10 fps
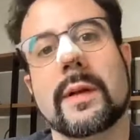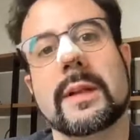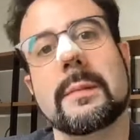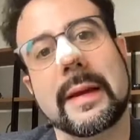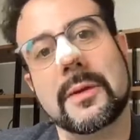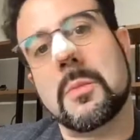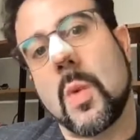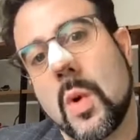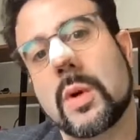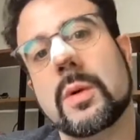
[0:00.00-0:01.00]
They might do
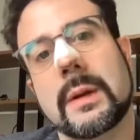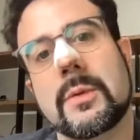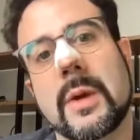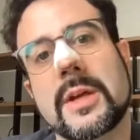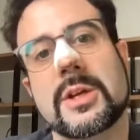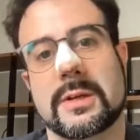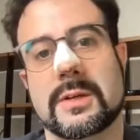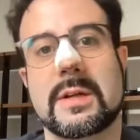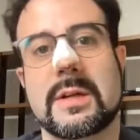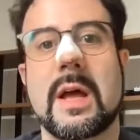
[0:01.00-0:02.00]
more
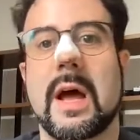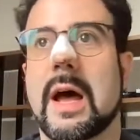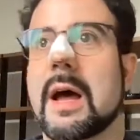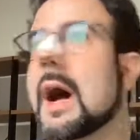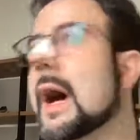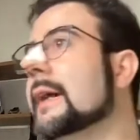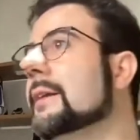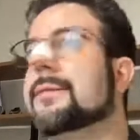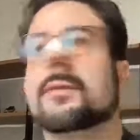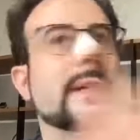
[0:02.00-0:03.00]
collaborations, either
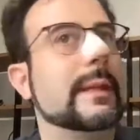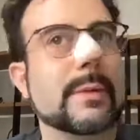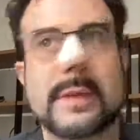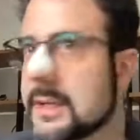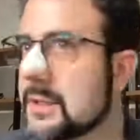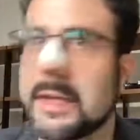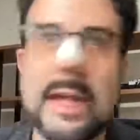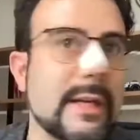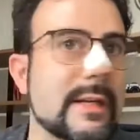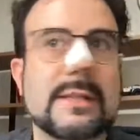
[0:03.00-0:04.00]
from data protection
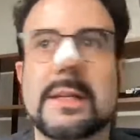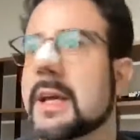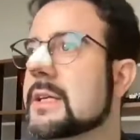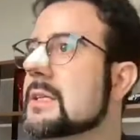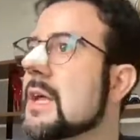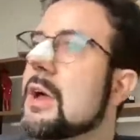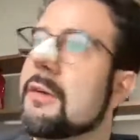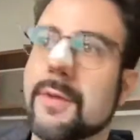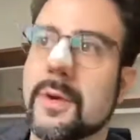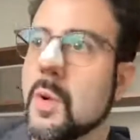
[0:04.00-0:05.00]
agencies,
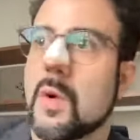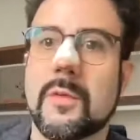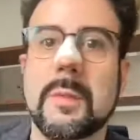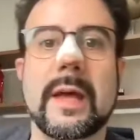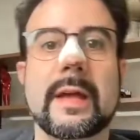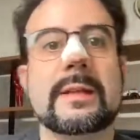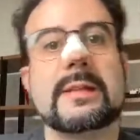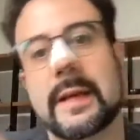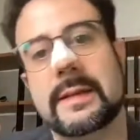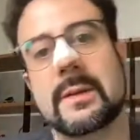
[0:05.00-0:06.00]
from governments,
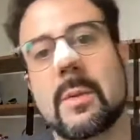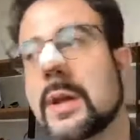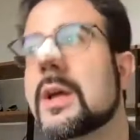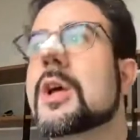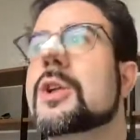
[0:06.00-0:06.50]
and so on,